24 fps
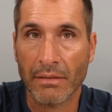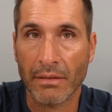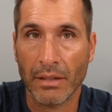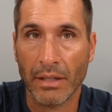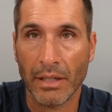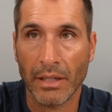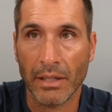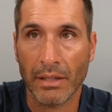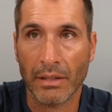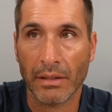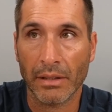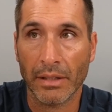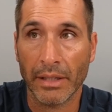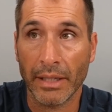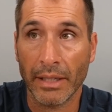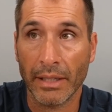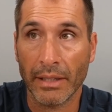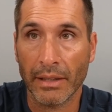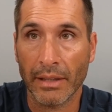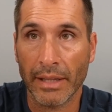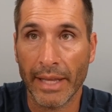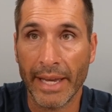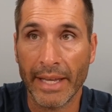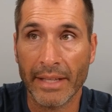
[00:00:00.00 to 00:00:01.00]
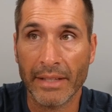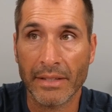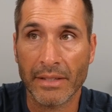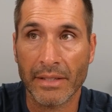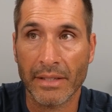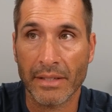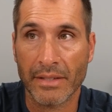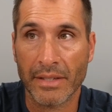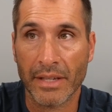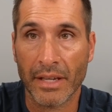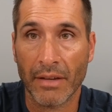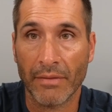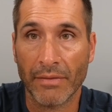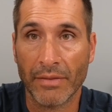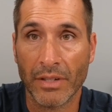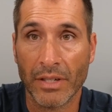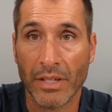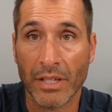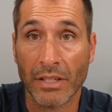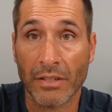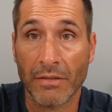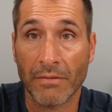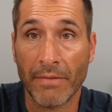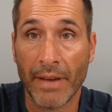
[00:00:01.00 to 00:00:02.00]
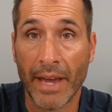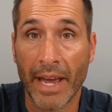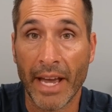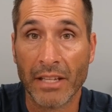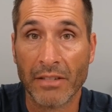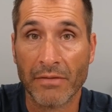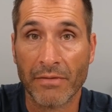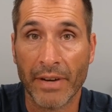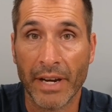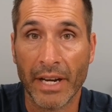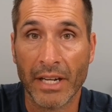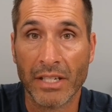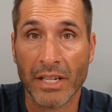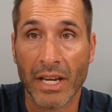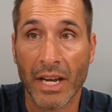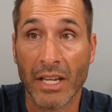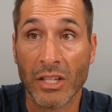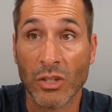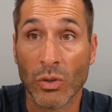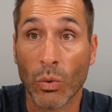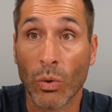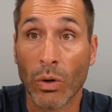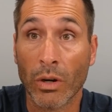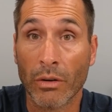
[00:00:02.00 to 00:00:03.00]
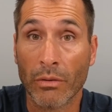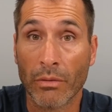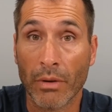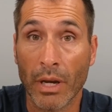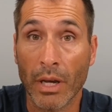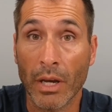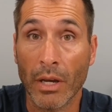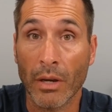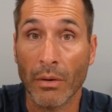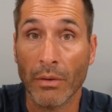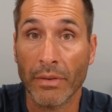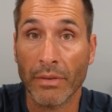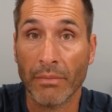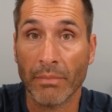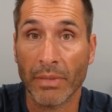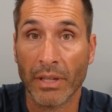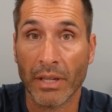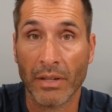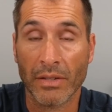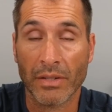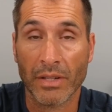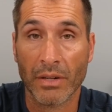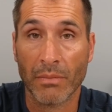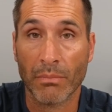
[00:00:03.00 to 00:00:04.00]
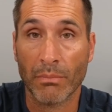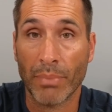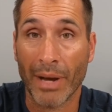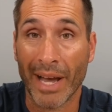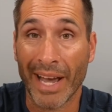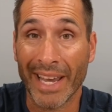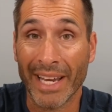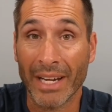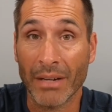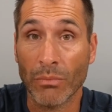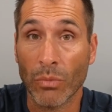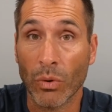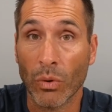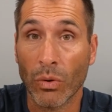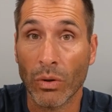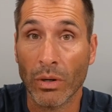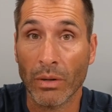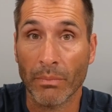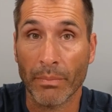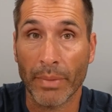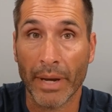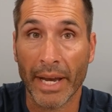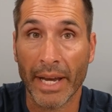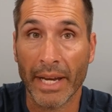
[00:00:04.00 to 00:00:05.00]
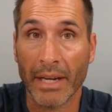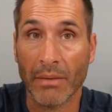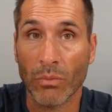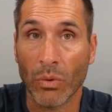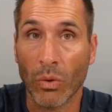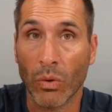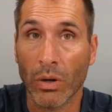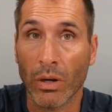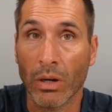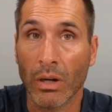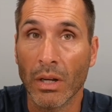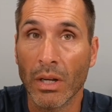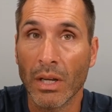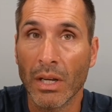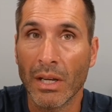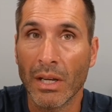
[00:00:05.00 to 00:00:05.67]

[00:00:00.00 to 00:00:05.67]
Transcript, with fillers: it le lends itself to just fast franchisor growth because they're buying more and buying more.